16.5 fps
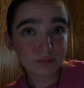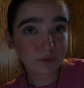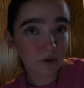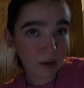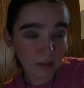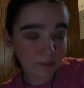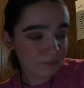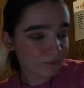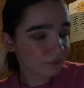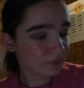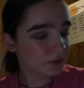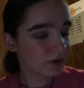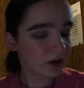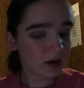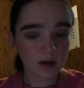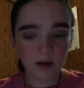See?
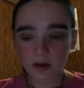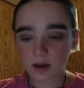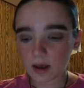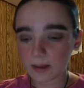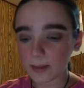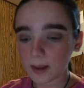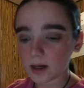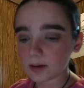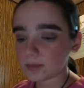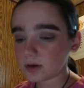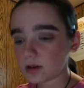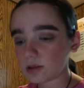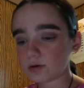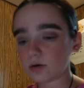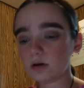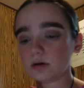And then I'm going
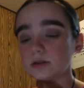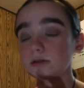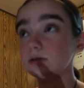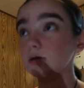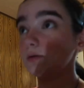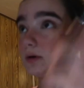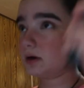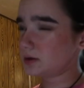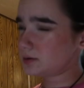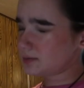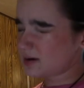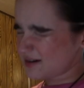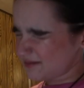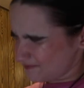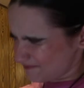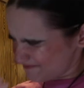to throw on some
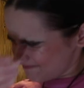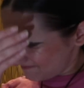hairspray.